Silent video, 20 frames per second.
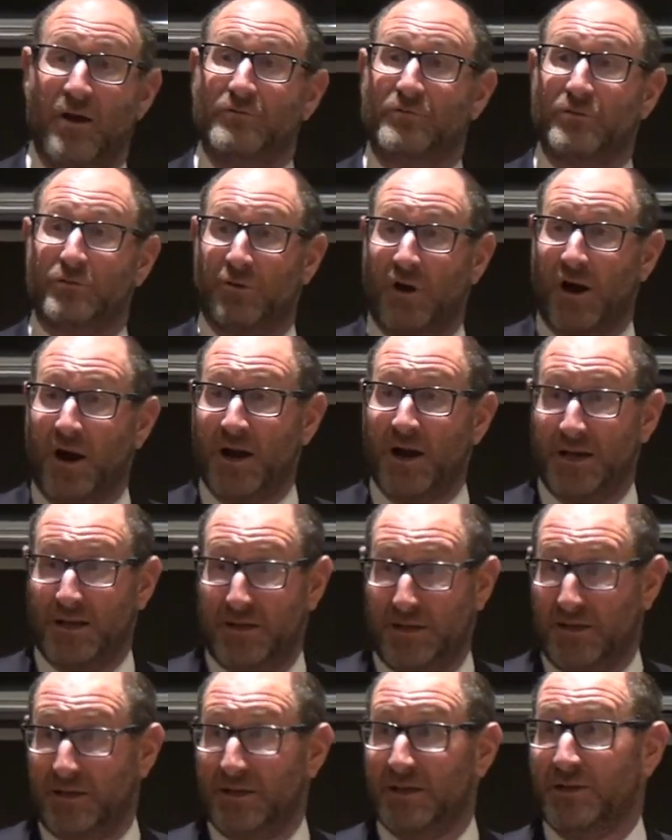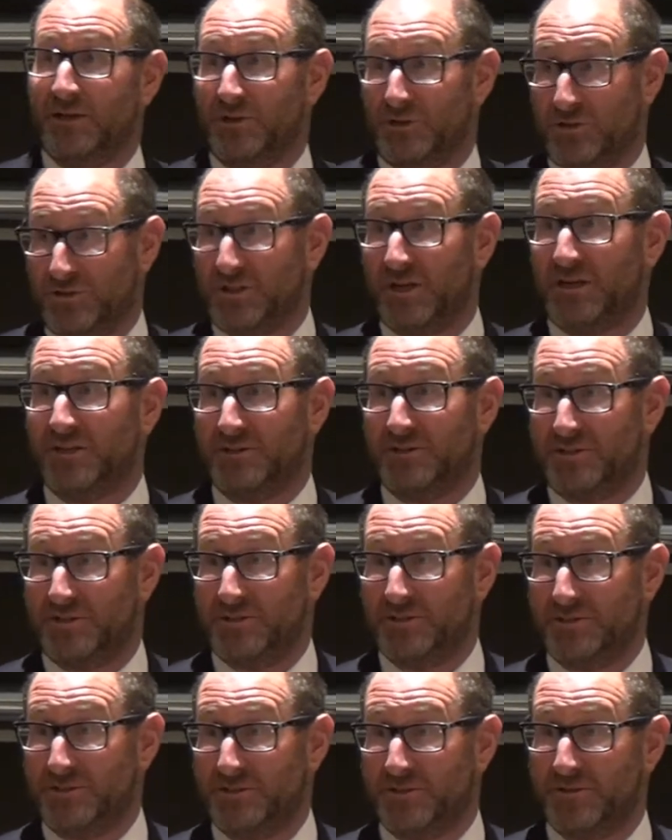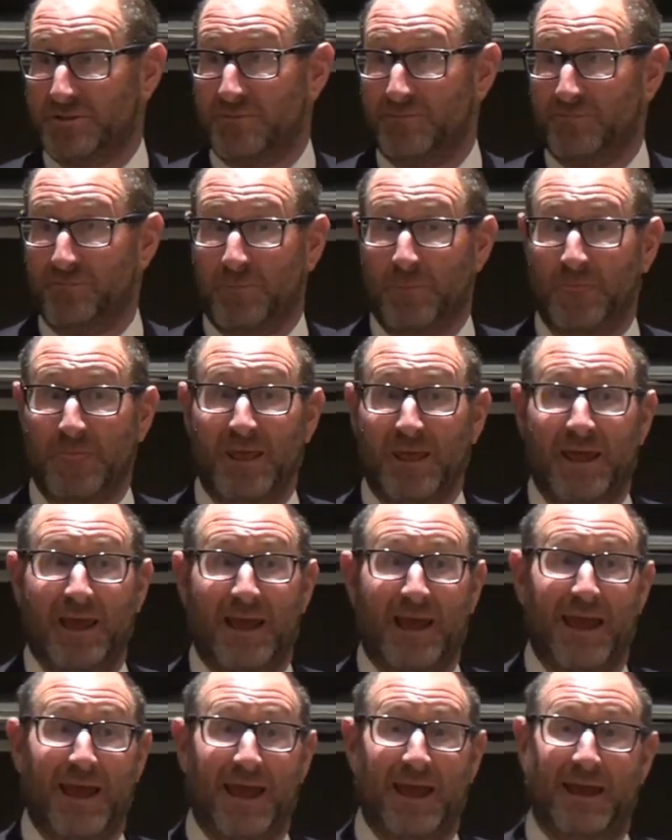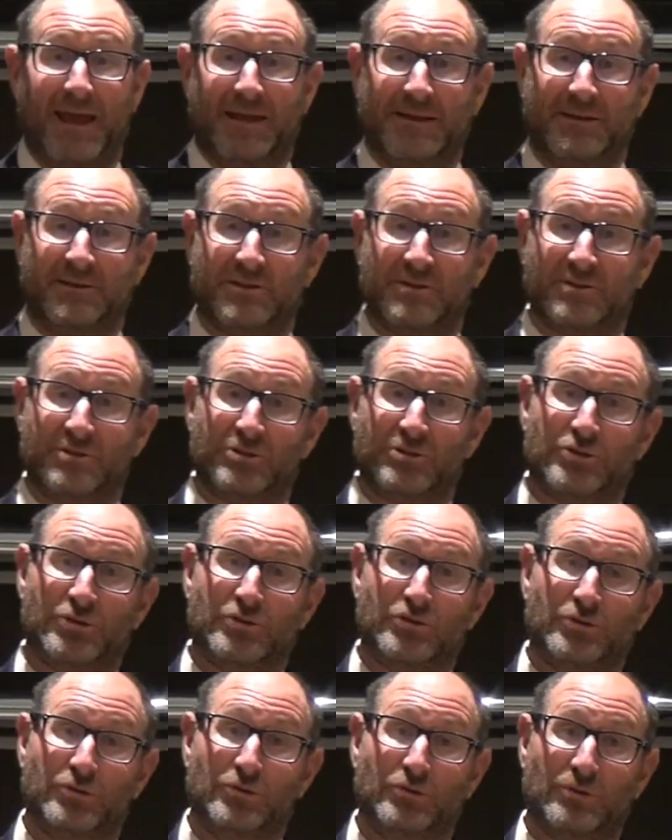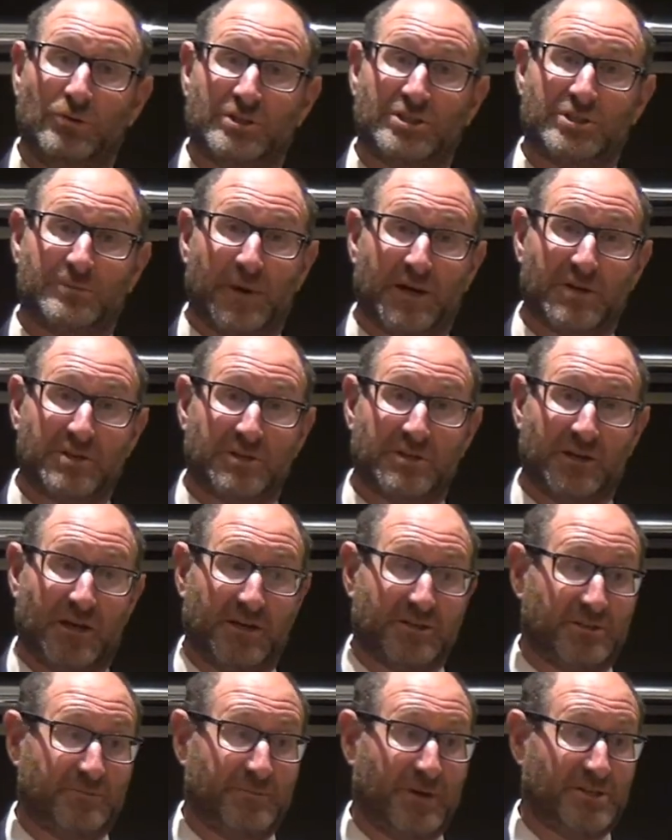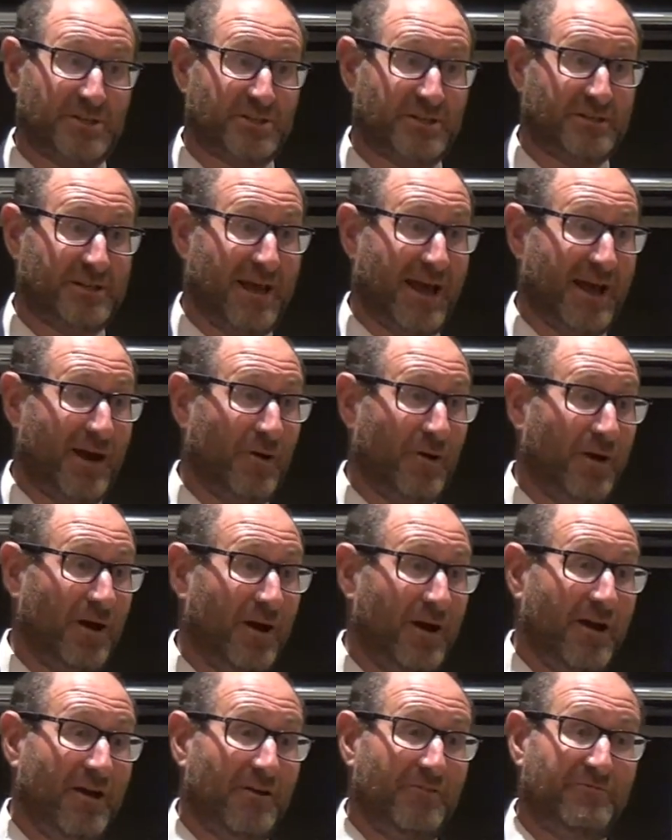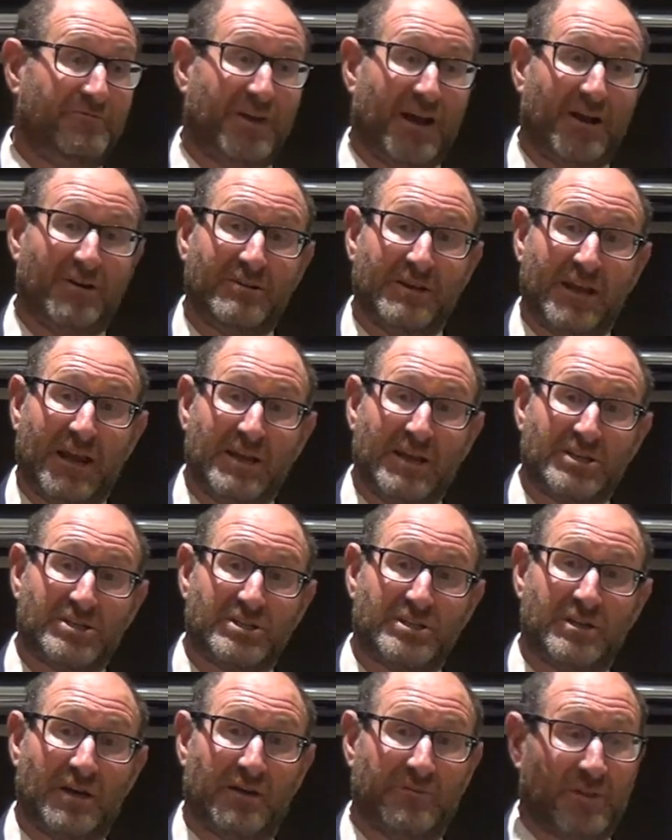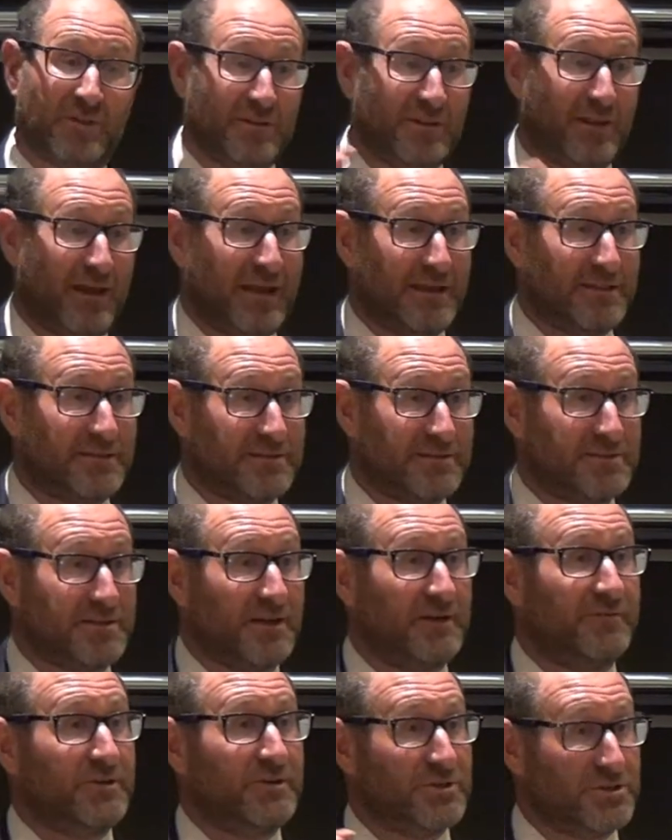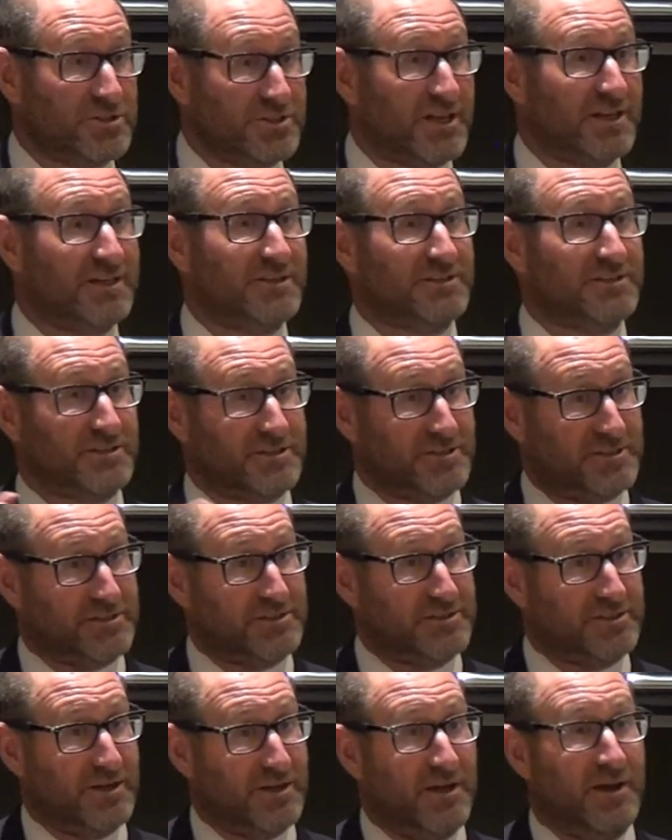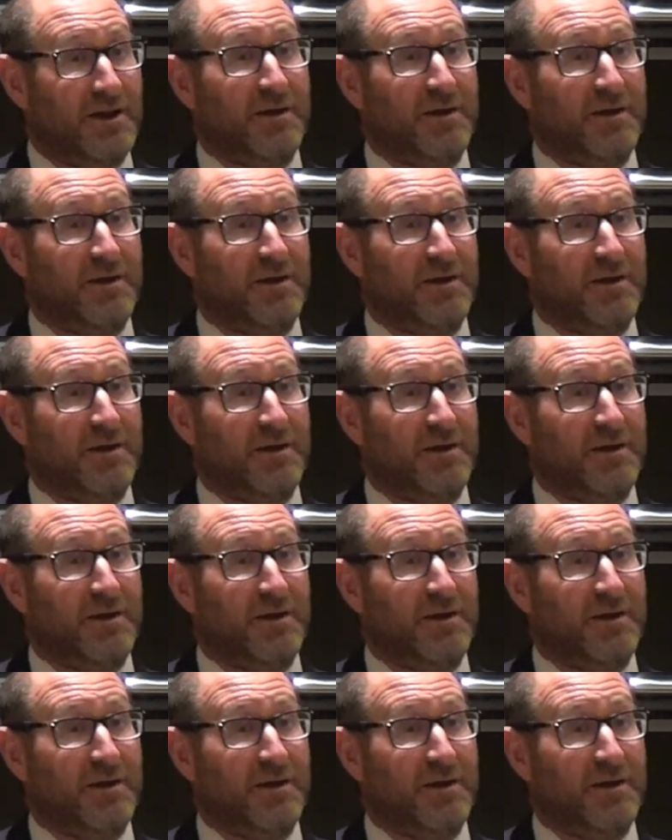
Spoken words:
variety in your sentences, and to, especially I should mention now, variation of the lengths of your sentences.